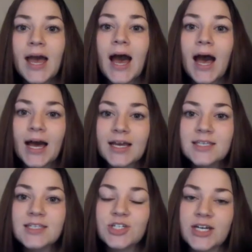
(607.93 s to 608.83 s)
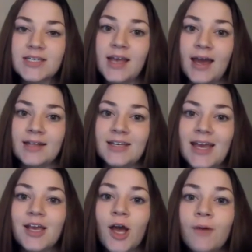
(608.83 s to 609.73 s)
I suggest adding a
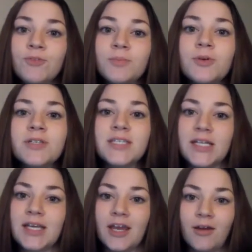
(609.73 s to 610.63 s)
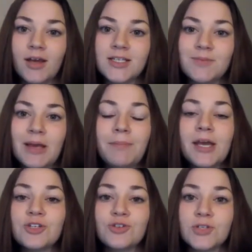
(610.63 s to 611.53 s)
comfortable seating area to make
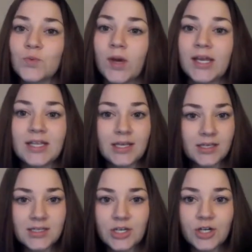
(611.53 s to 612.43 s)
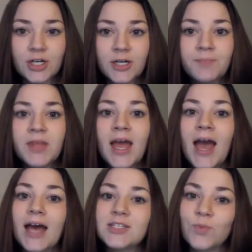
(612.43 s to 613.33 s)
patrons wait easier,
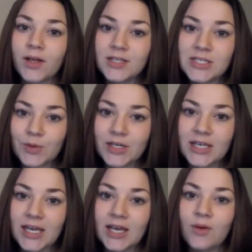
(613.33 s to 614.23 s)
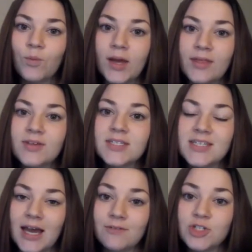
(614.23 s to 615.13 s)
as well as working with
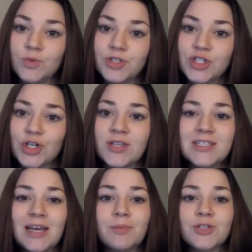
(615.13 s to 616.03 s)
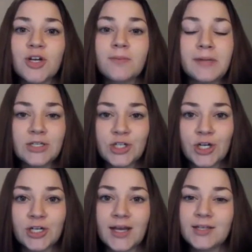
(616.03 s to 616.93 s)
staff to ensure that tables are being turned
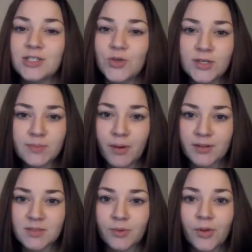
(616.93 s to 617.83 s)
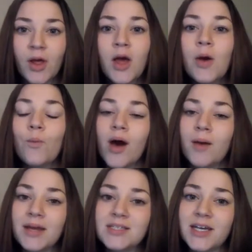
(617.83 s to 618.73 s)
as soon as possible while
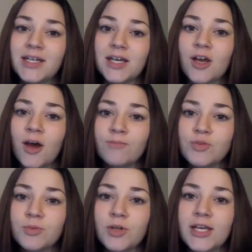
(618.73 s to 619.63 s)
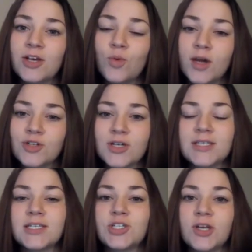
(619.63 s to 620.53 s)
maintaining a comfortable and quick
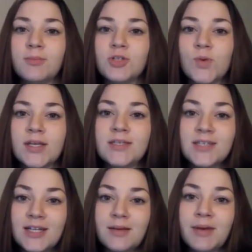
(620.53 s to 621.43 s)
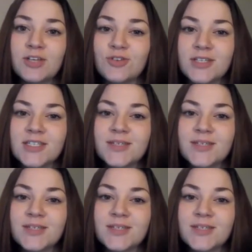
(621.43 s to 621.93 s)
transition between seating patrons.